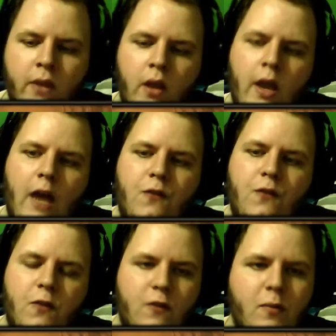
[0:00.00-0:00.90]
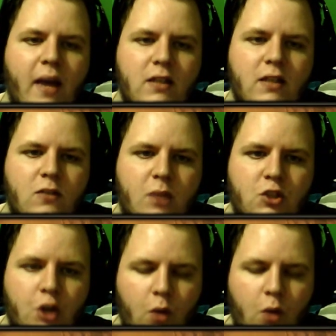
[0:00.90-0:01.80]
And for the 5th passive, because
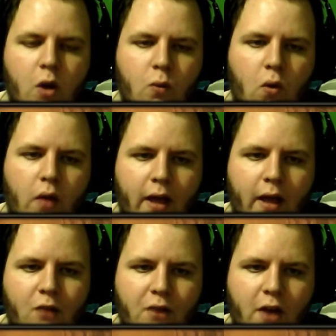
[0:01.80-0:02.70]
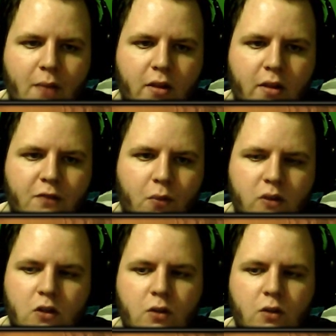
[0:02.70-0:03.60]
you're going to want to roll a Hellfire Amulet for when you
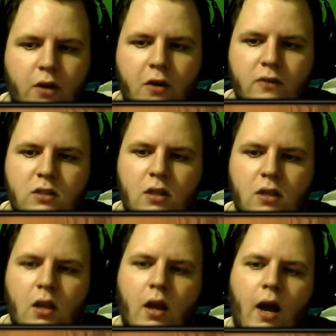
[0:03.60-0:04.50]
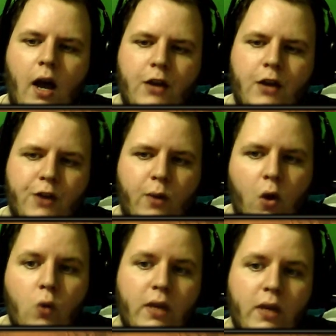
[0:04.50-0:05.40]
start doing Gryphs, you're going to want
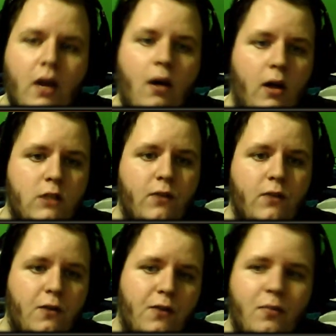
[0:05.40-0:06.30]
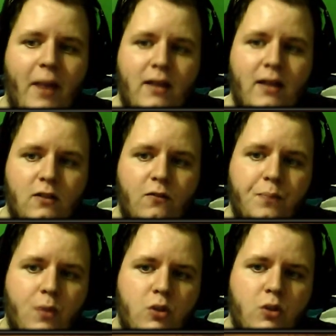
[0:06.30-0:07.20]
Holy Cause for your 5th passive,
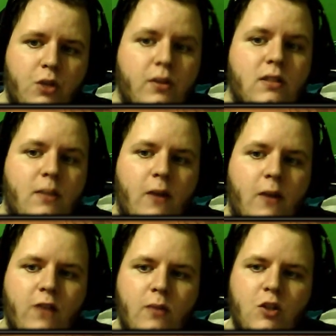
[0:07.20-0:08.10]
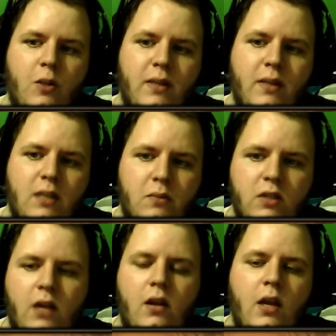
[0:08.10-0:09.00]
which increases the amount of damage you deal by
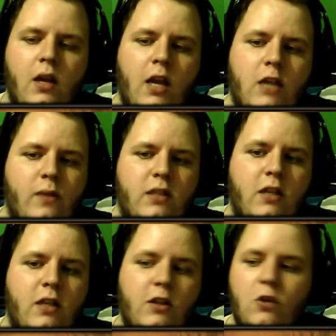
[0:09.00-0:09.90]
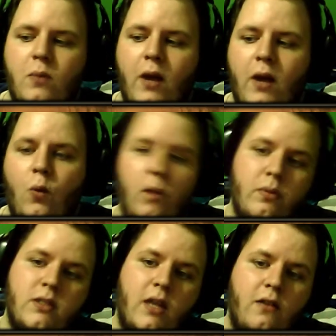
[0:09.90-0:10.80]
10%, as well as healing you by
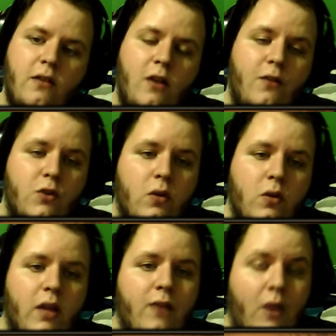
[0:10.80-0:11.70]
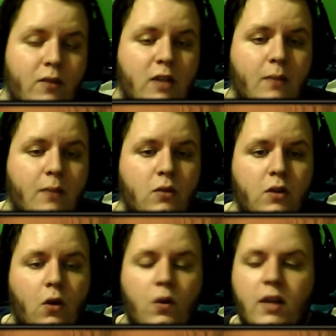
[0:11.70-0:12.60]
1% of your total life every time you
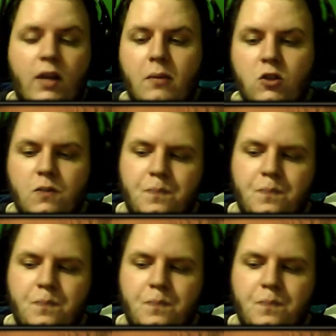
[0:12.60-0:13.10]
deal holy damage.